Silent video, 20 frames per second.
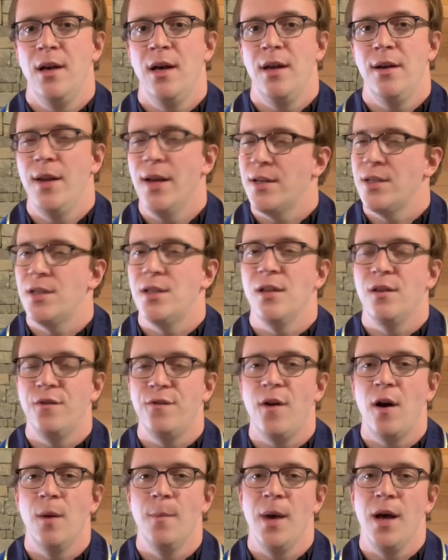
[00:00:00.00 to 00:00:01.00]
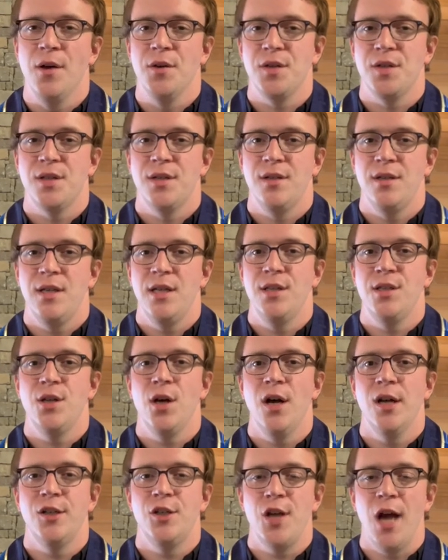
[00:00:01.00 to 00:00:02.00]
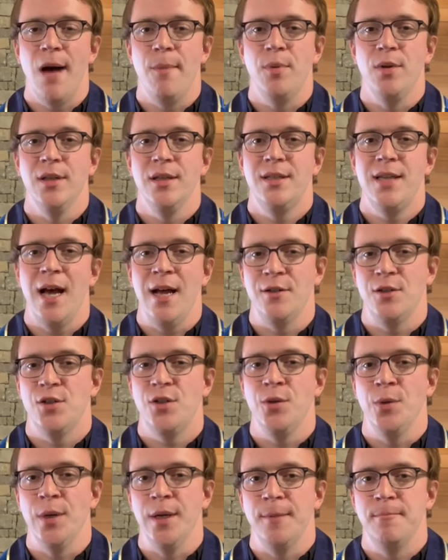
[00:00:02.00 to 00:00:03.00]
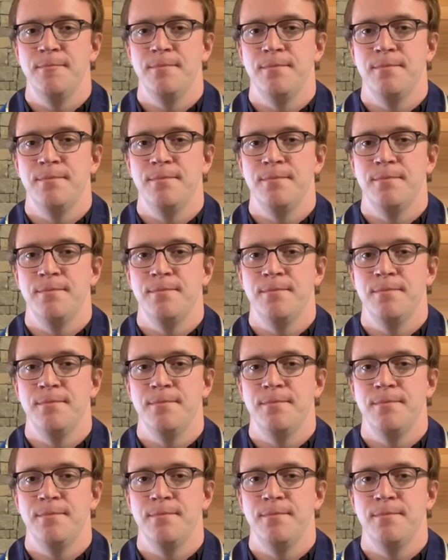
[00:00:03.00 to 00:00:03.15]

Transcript: And next to the farmhouse, he saw a chapel attached to it.